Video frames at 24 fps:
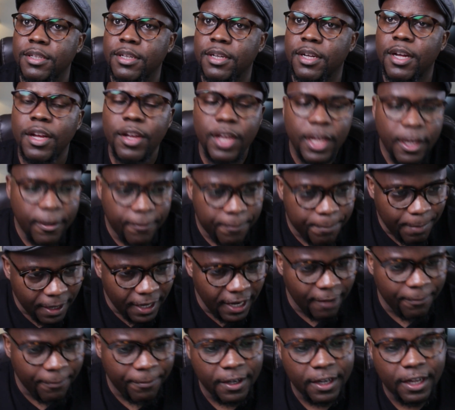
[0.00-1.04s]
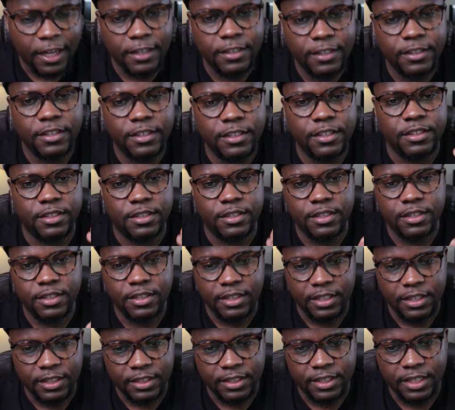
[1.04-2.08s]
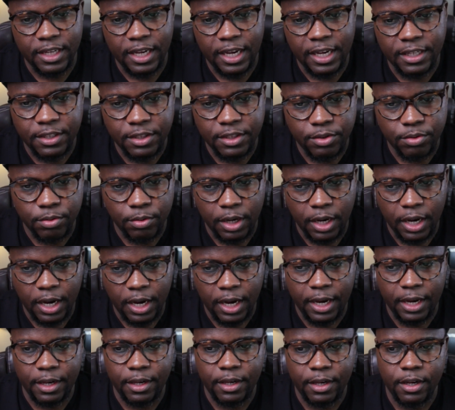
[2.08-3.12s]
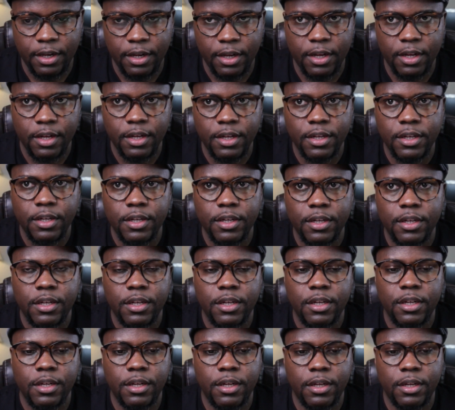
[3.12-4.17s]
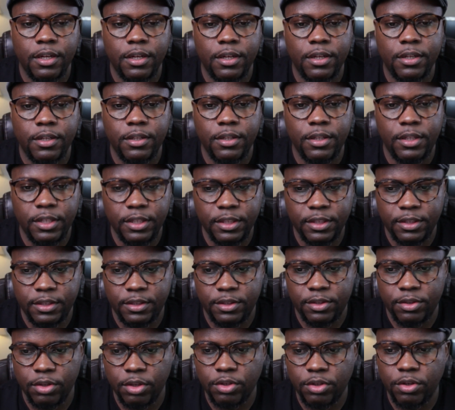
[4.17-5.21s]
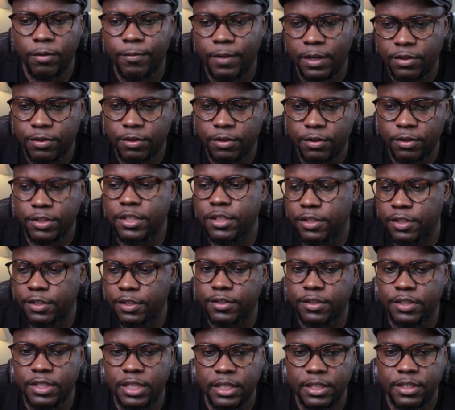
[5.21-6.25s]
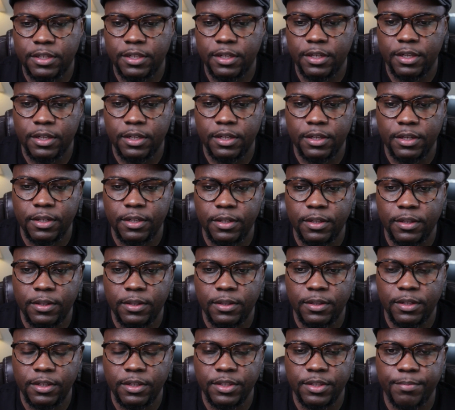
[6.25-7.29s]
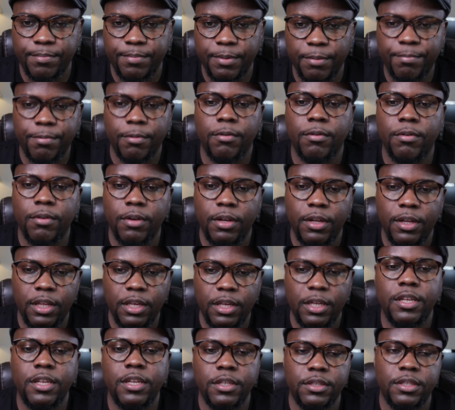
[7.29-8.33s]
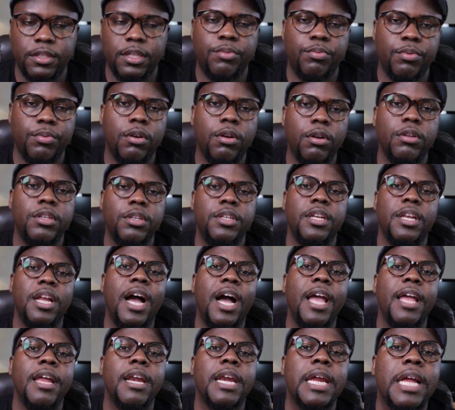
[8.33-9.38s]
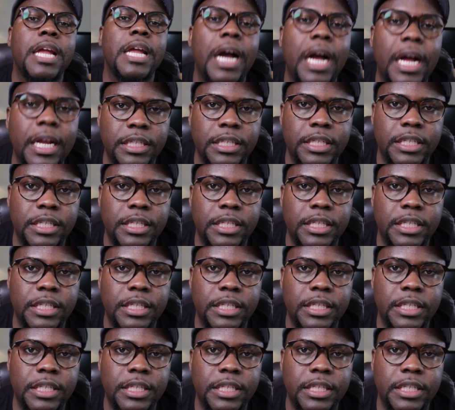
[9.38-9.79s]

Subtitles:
If Pan-Africans decide to hide these sort of atrocities that these people, leaders that we hold in high regard,